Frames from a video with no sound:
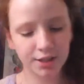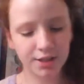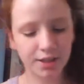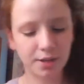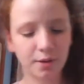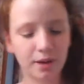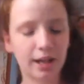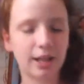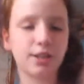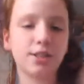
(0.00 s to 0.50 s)

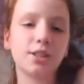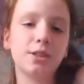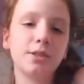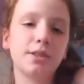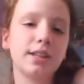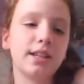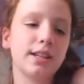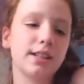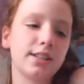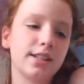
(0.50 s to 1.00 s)
So I got two
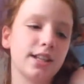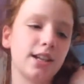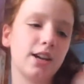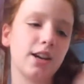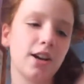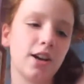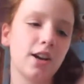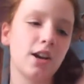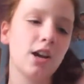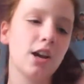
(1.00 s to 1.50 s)
things
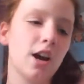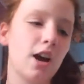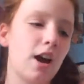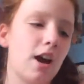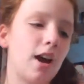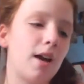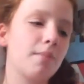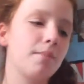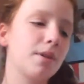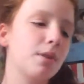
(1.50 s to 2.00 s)
here.
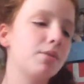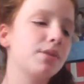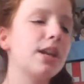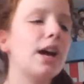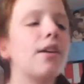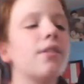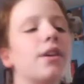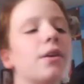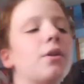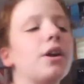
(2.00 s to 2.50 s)

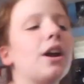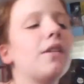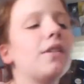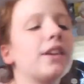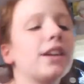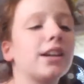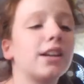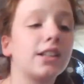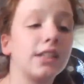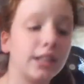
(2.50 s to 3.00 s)
They were
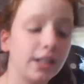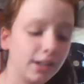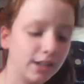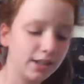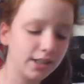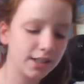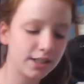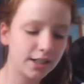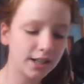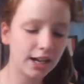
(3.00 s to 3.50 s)
having a
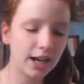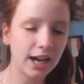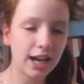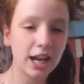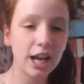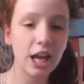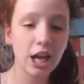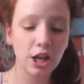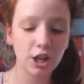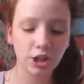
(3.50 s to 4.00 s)
clearance
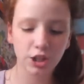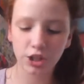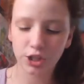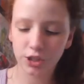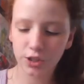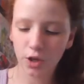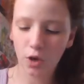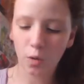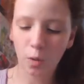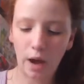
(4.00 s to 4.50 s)
today.
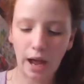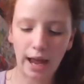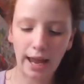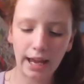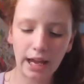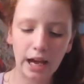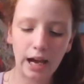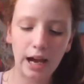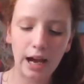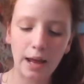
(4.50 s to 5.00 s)
So
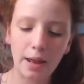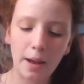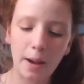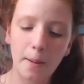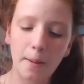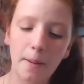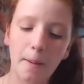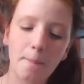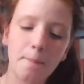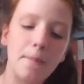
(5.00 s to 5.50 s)
I got
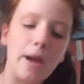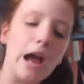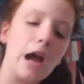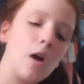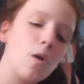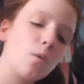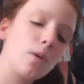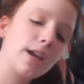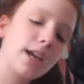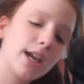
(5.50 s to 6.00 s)
a
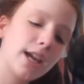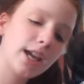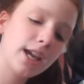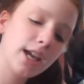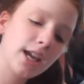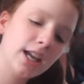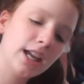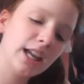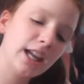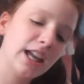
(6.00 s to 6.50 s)

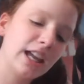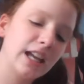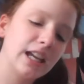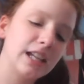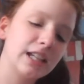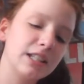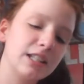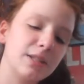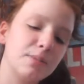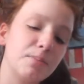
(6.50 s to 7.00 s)
Maui
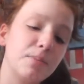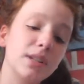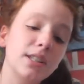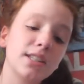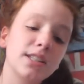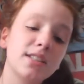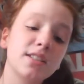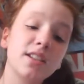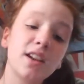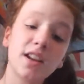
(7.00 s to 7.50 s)

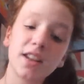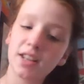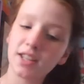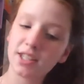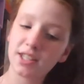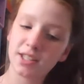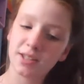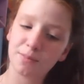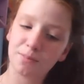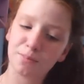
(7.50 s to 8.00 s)

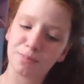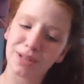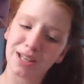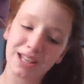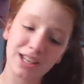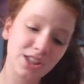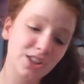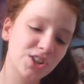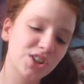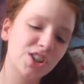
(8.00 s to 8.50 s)
Hibiscus
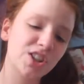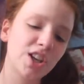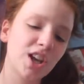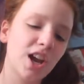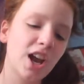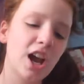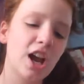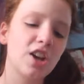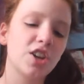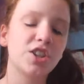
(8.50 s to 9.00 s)
Beach
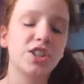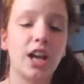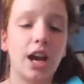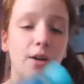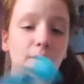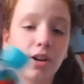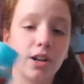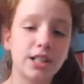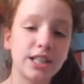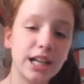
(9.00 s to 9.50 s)

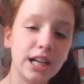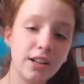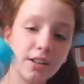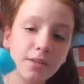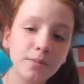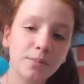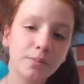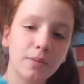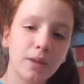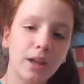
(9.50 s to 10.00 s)
Shower Gel.